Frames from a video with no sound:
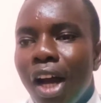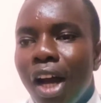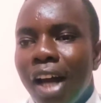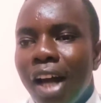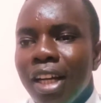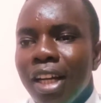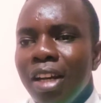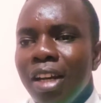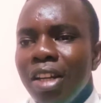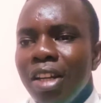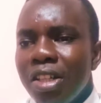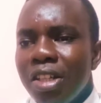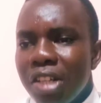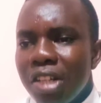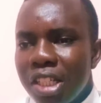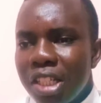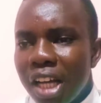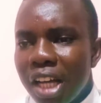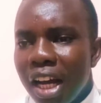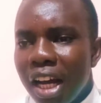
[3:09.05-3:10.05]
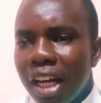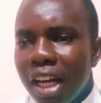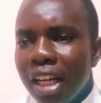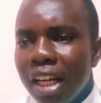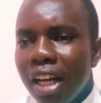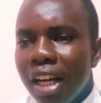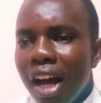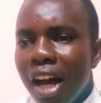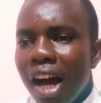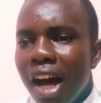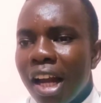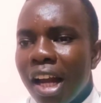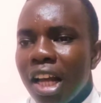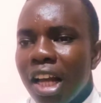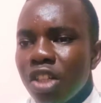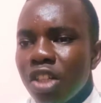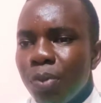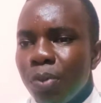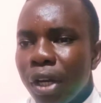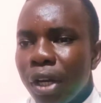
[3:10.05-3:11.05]
And in literature, an
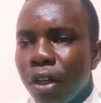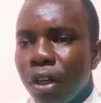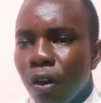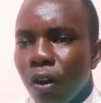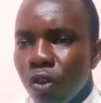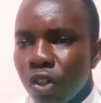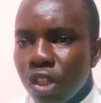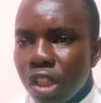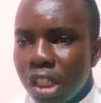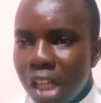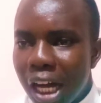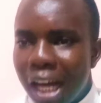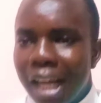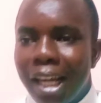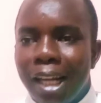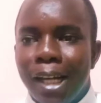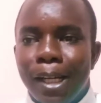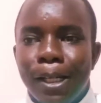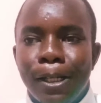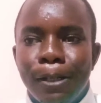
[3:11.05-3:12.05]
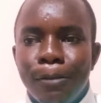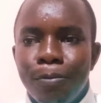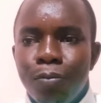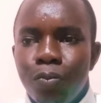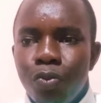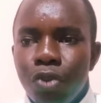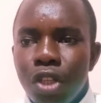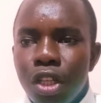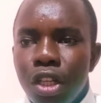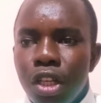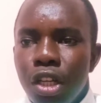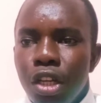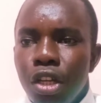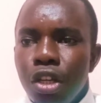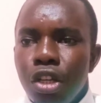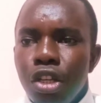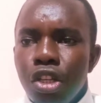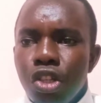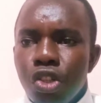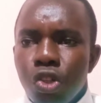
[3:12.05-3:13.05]
aspect of style
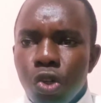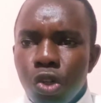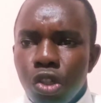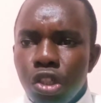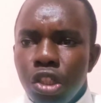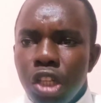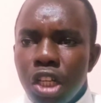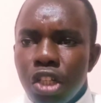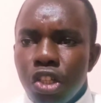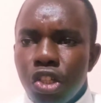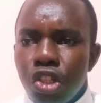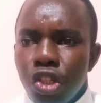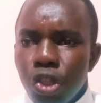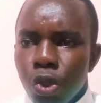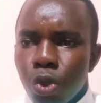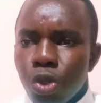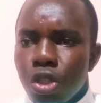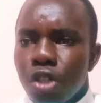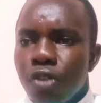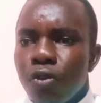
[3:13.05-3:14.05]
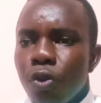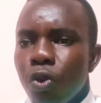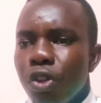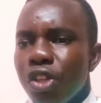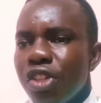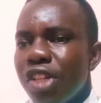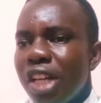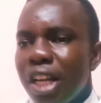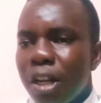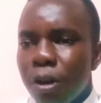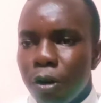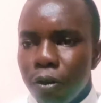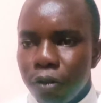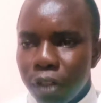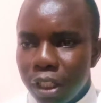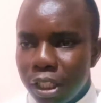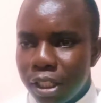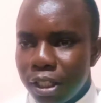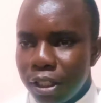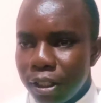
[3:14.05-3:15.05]
is not just used for the sake of
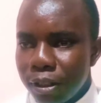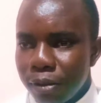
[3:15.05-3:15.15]
it.